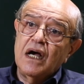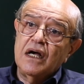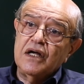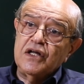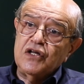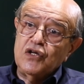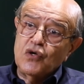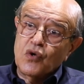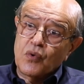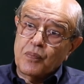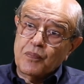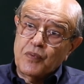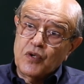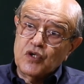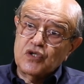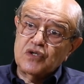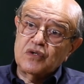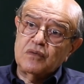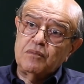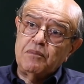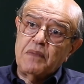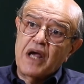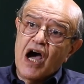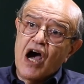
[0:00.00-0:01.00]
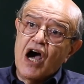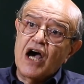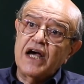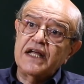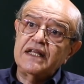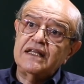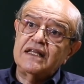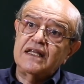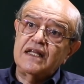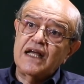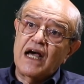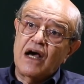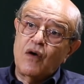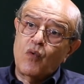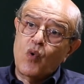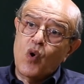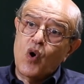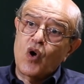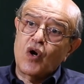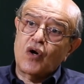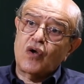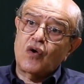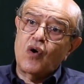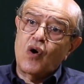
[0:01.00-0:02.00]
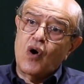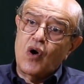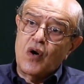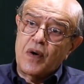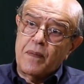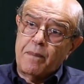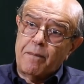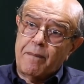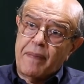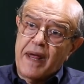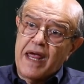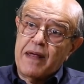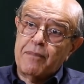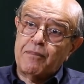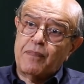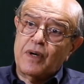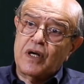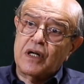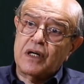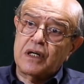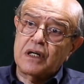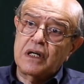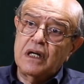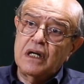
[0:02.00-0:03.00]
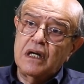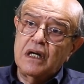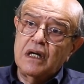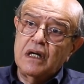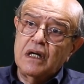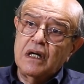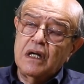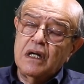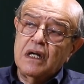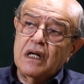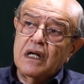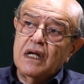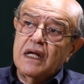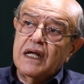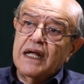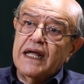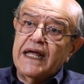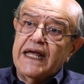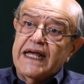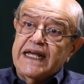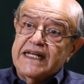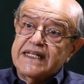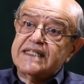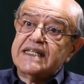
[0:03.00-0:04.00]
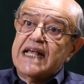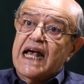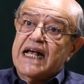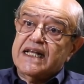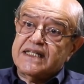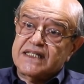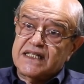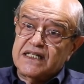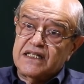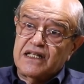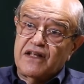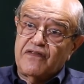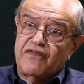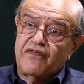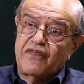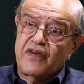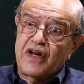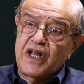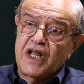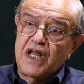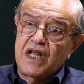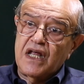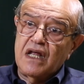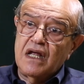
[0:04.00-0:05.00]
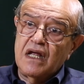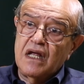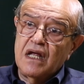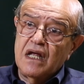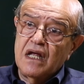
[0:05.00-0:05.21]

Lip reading: you put behind the work on paper is acid-free.